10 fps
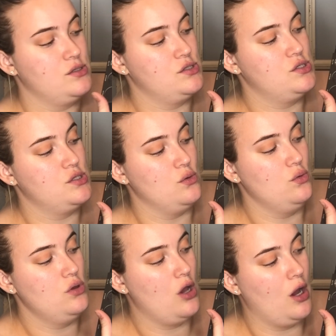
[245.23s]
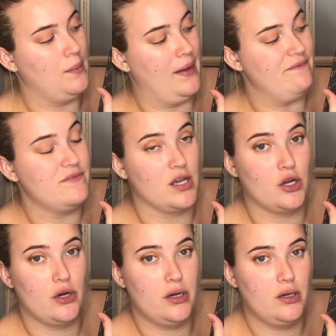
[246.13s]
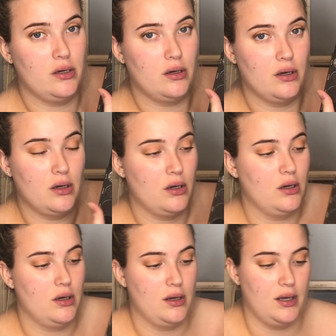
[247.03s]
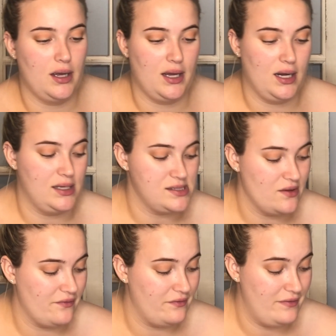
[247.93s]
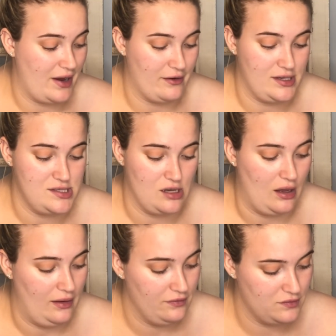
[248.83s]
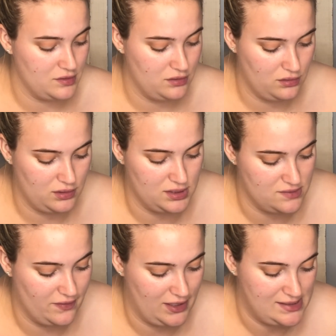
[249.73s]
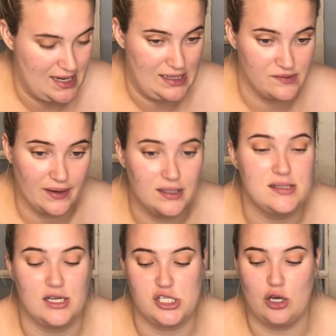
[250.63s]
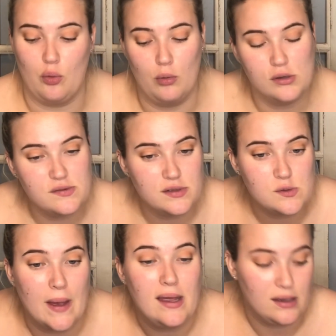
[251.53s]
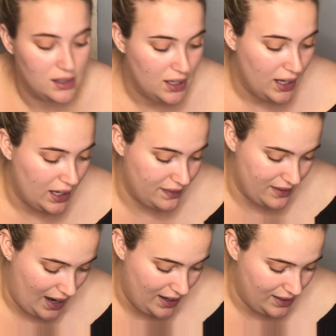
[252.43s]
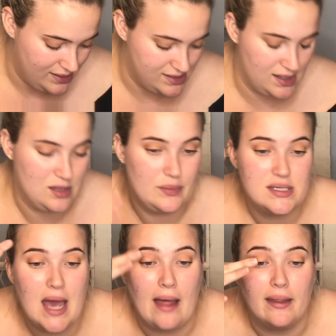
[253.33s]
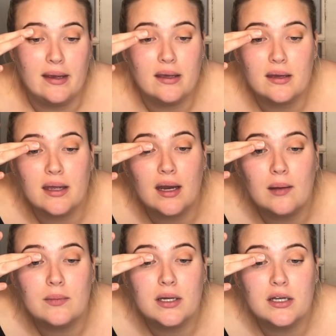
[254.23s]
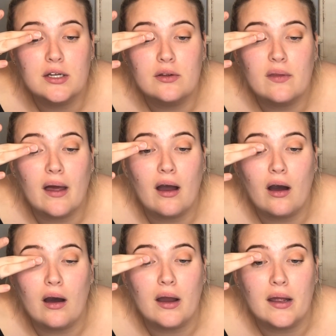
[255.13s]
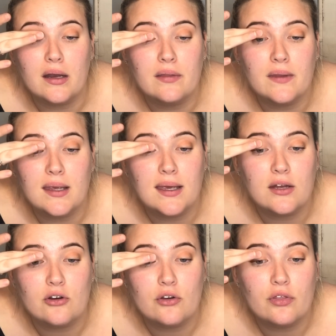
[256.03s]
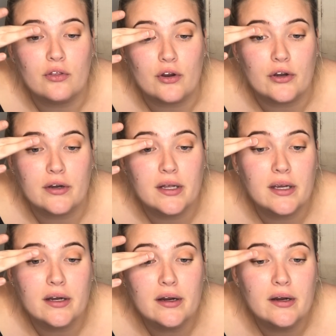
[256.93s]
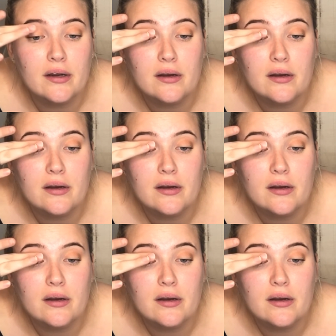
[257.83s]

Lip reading: Soothe on my finger, and it's very soft. It's very satisfying to touch. It almost feels wet, and that is in the metallic, and I'm gonna do that on the inner third here.